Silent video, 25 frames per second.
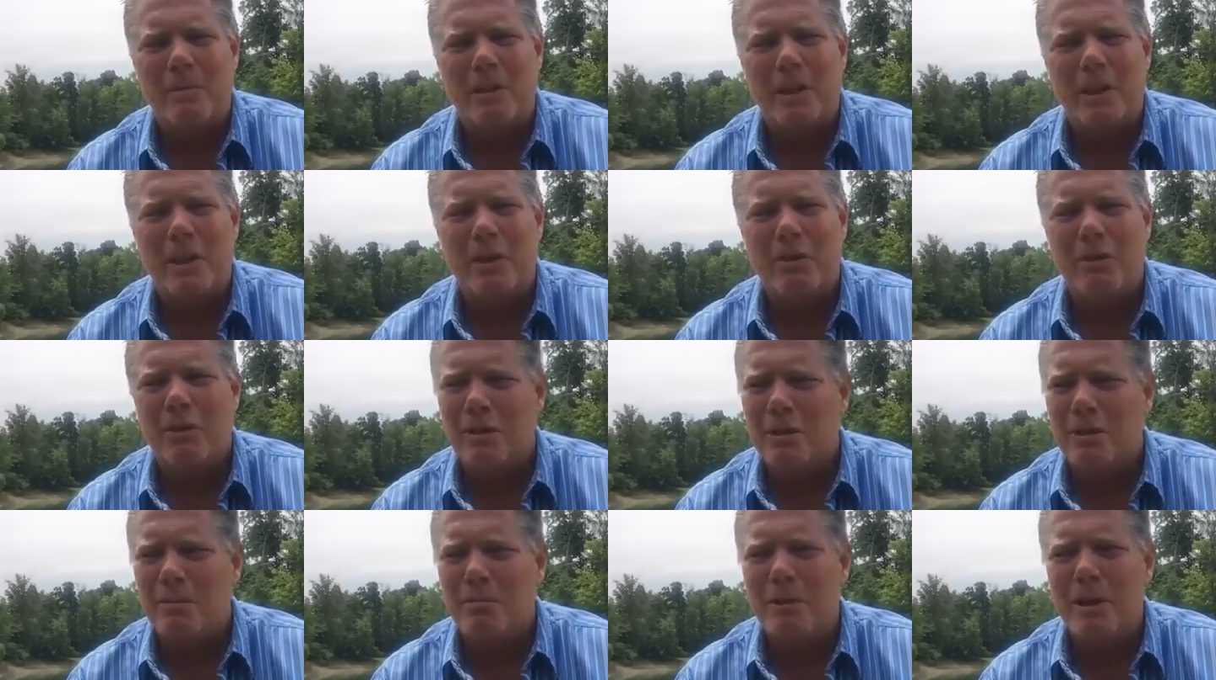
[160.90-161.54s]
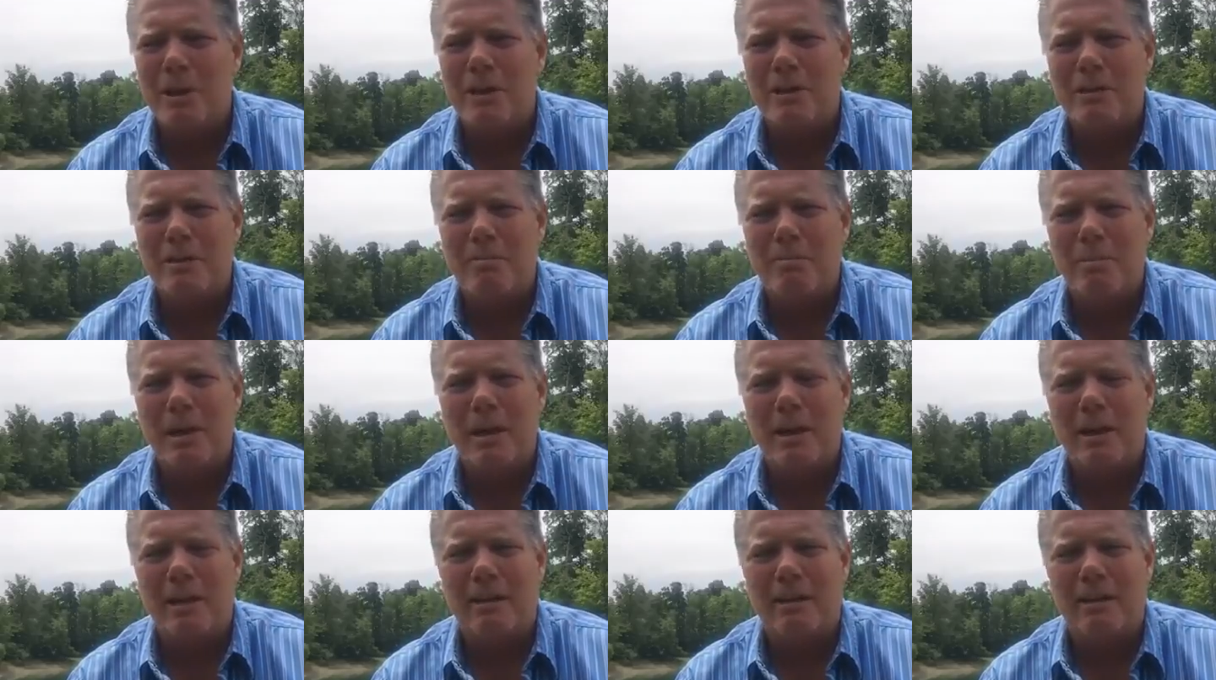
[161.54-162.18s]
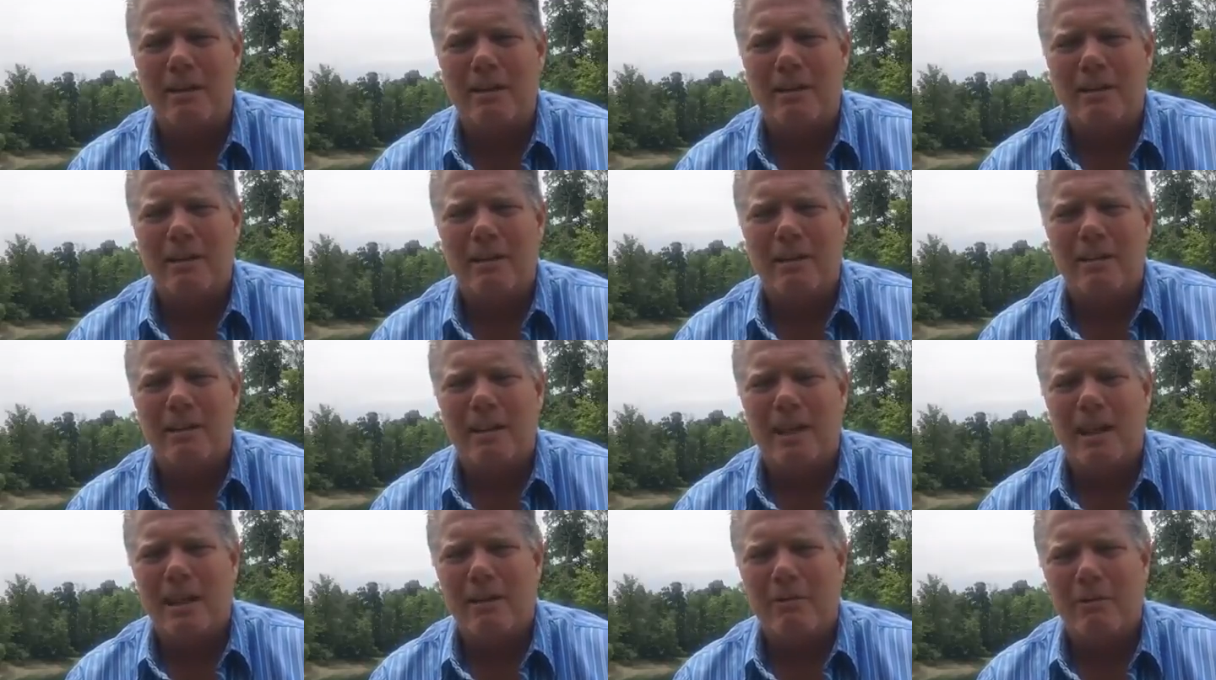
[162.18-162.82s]
There's a price to pay.
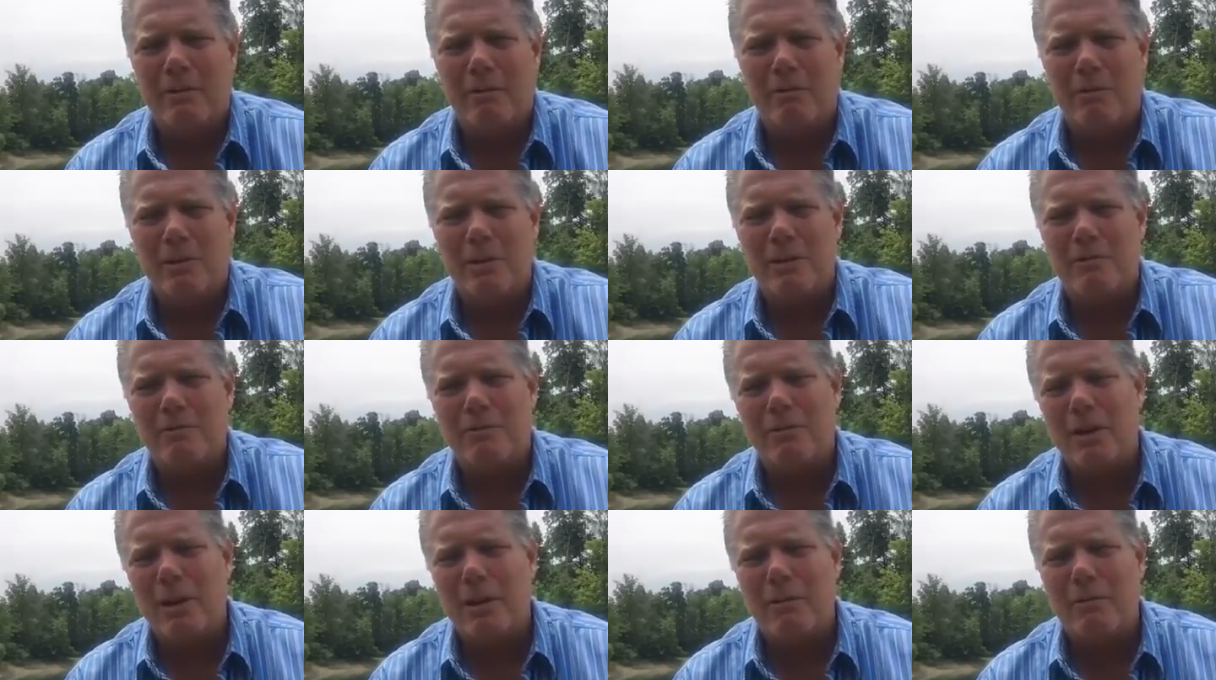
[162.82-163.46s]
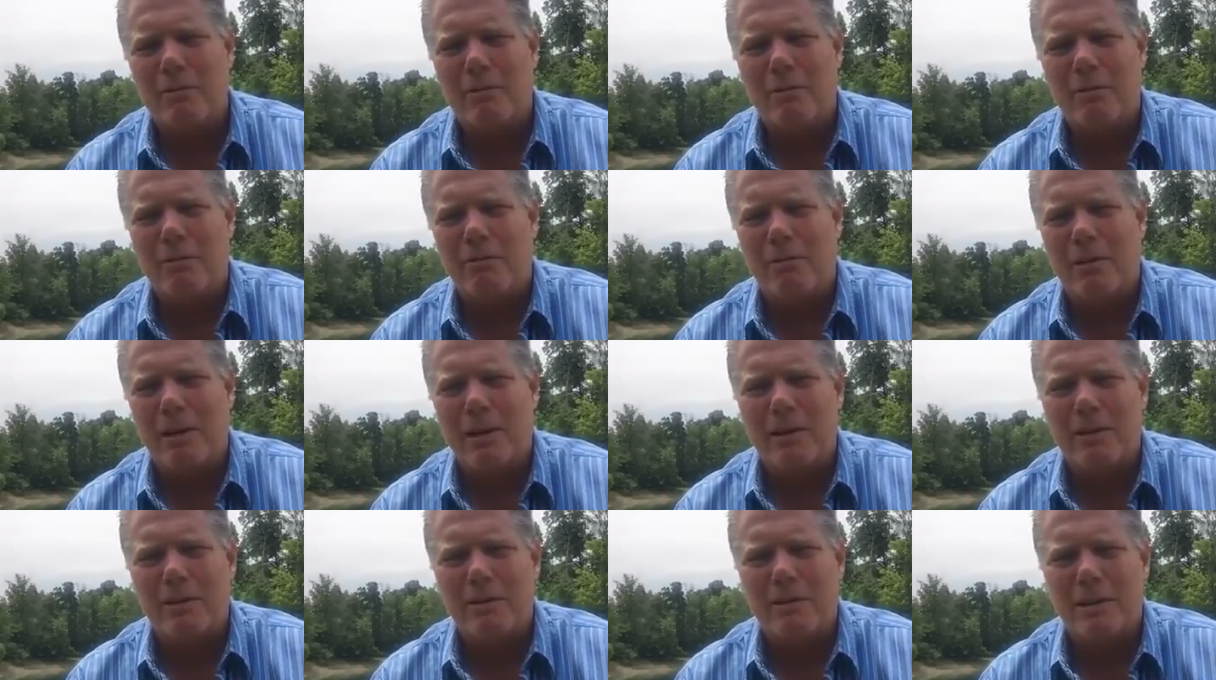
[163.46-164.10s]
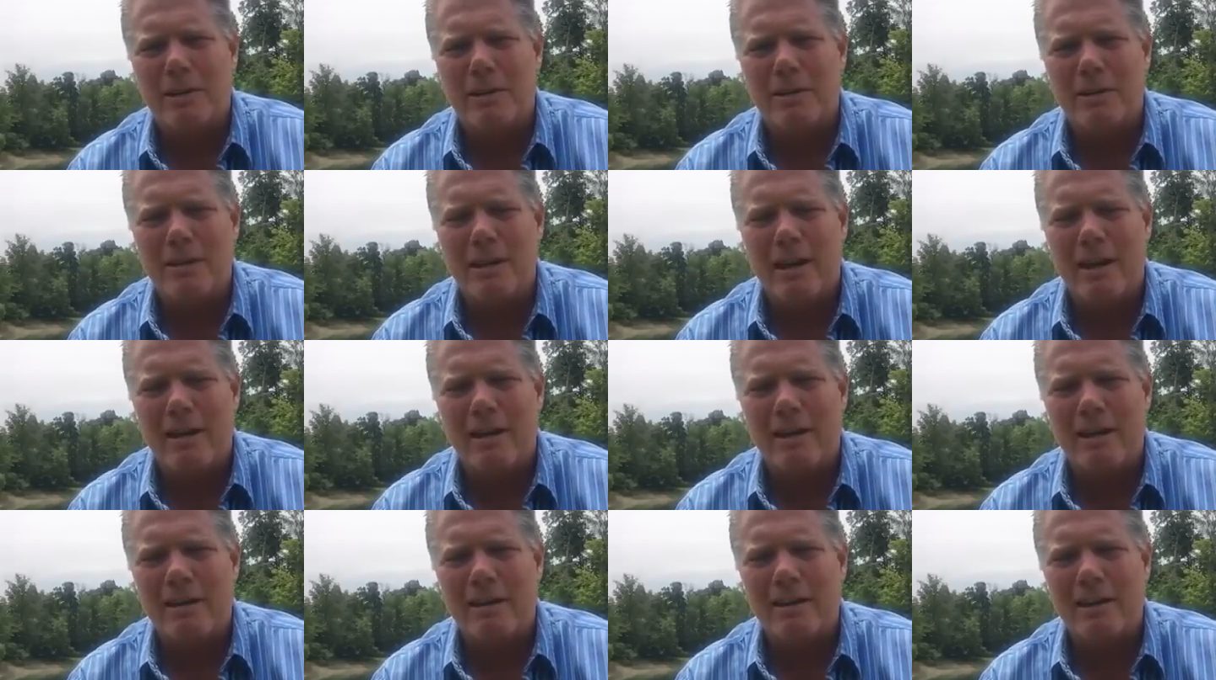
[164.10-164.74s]
And if it wasn't for our forefathers that
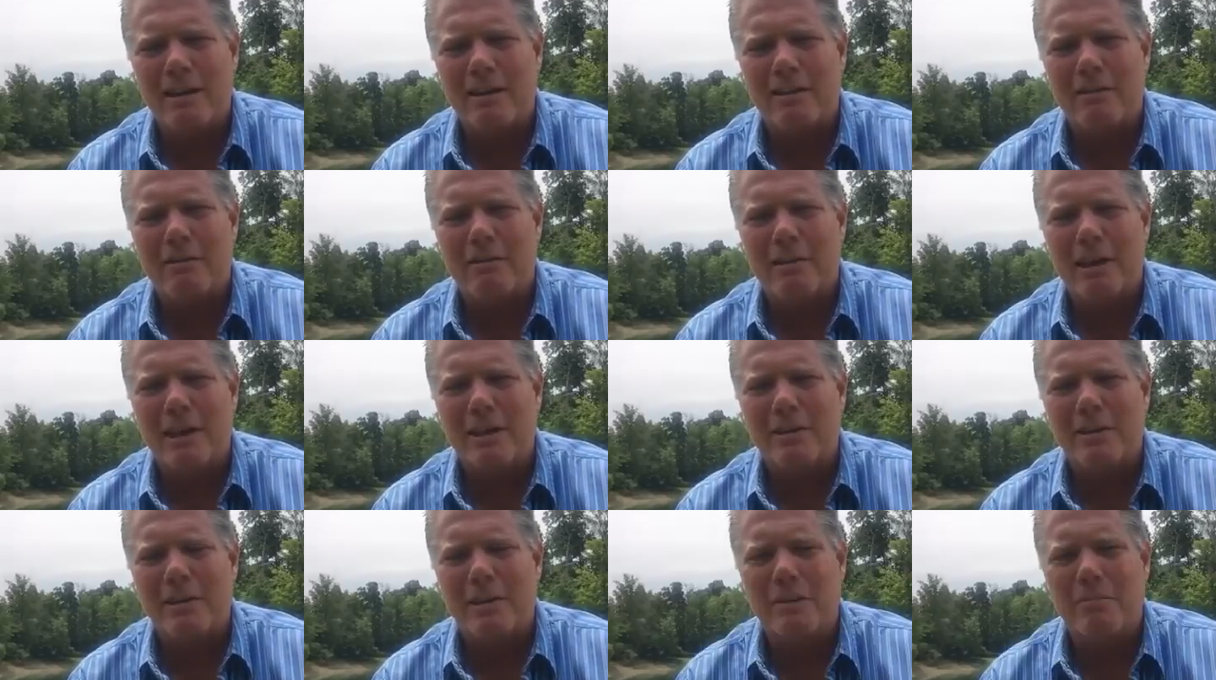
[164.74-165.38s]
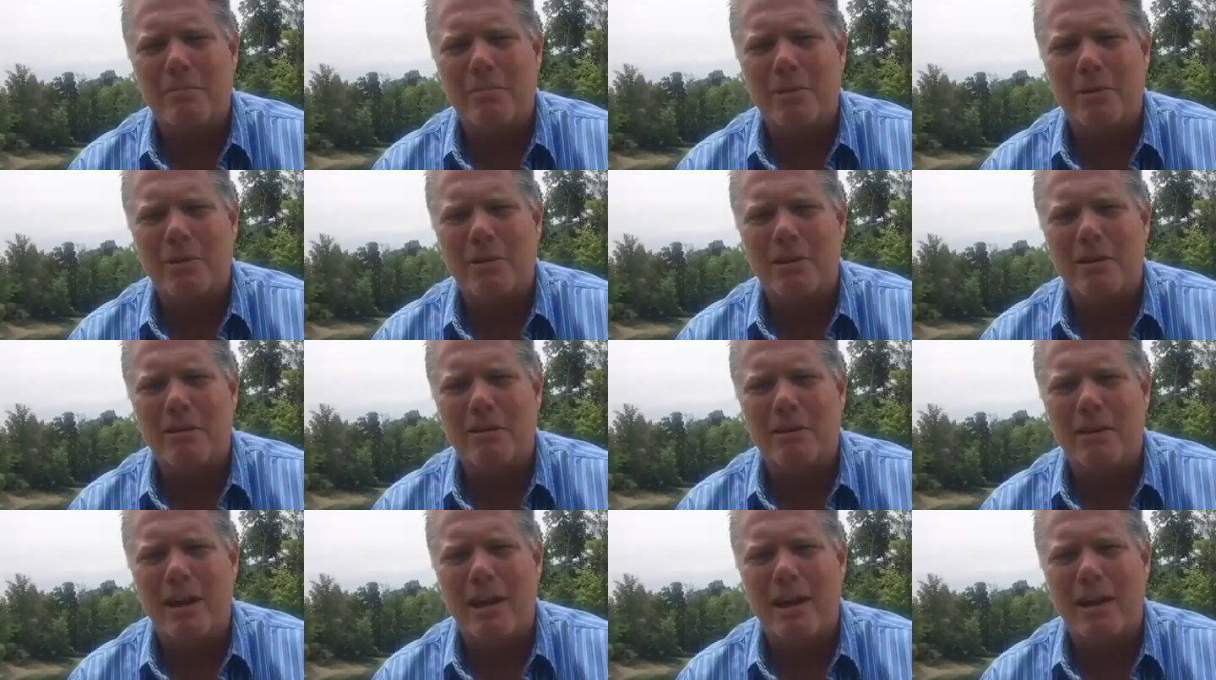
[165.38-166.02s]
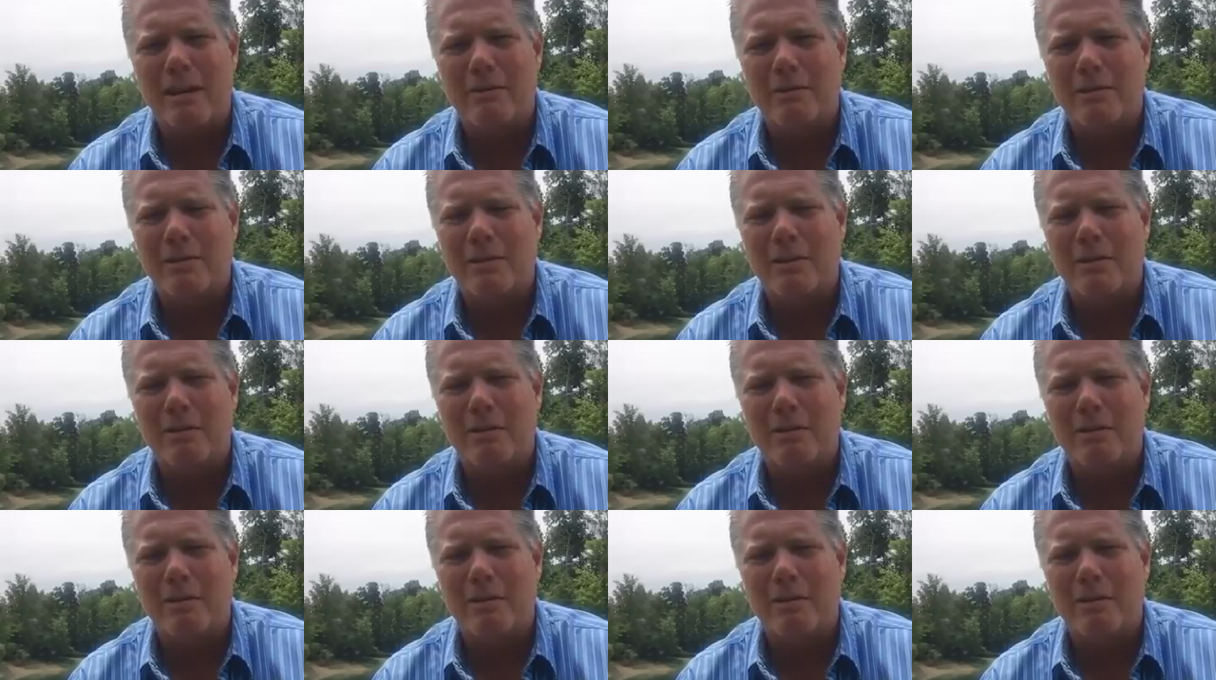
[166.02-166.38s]
signed that declaration and put their lives,